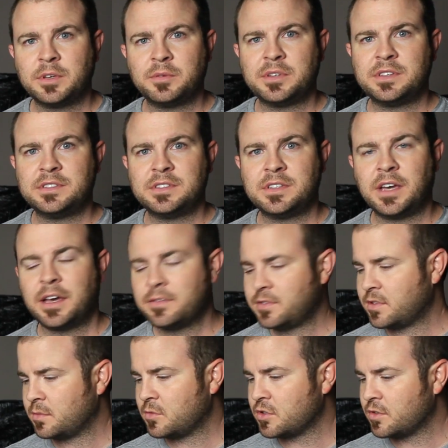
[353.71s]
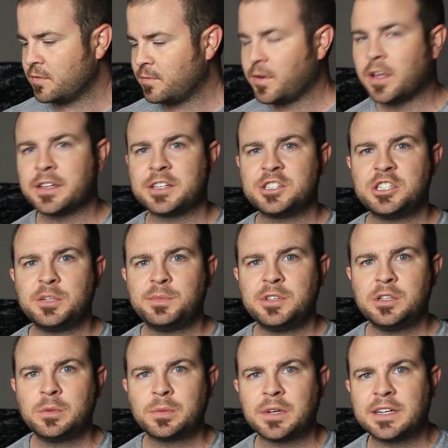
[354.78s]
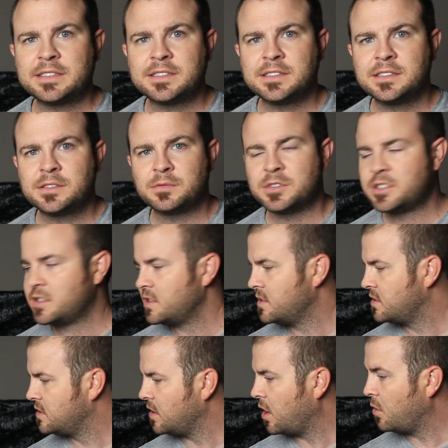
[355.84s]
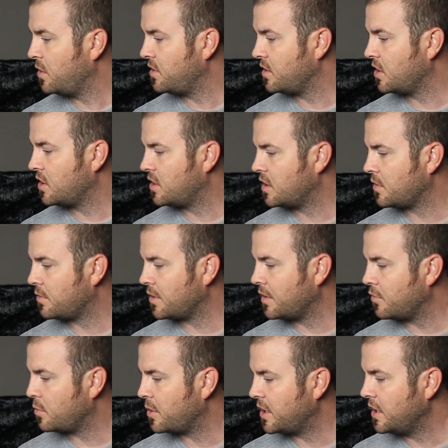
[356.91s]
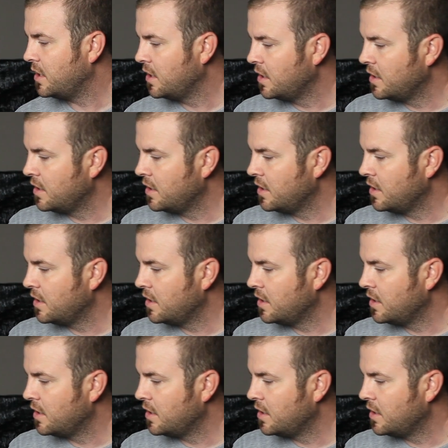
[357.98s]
we see, have some falling GPU prices, which is always a good thing for everybody.